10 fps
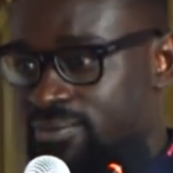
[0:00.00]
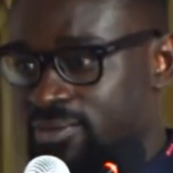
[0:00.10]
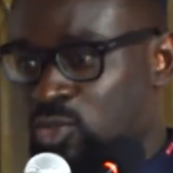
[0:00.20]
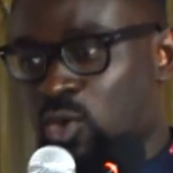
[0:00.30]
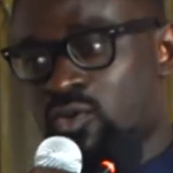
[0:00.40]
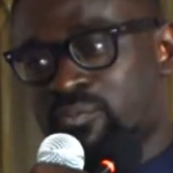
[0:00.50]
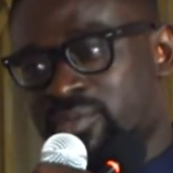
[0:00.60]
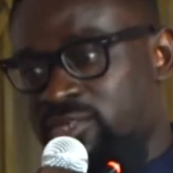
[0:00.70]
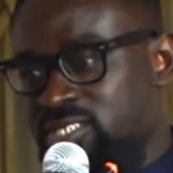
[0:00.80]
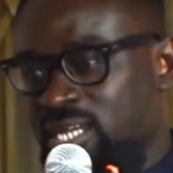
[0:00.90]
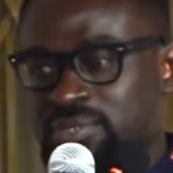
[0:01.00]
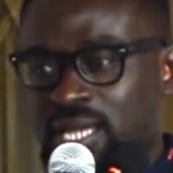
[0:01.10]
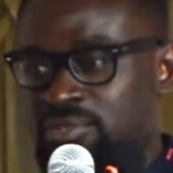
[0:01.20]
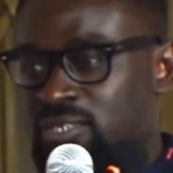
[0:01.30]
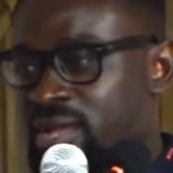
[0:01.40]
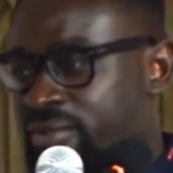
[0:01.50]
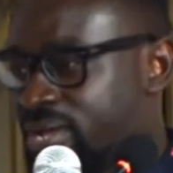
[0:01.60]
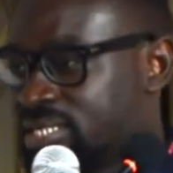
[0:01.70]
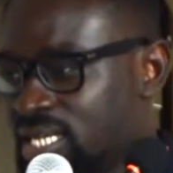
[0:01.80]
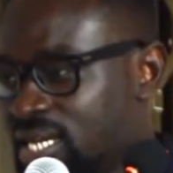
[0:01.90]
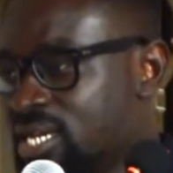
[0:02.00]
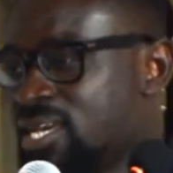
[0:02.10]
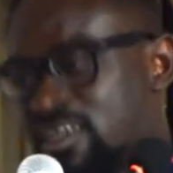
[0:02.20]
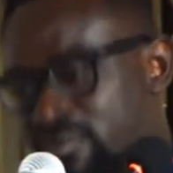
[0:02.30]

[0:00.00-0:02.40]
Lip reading: So sometimes a man can say,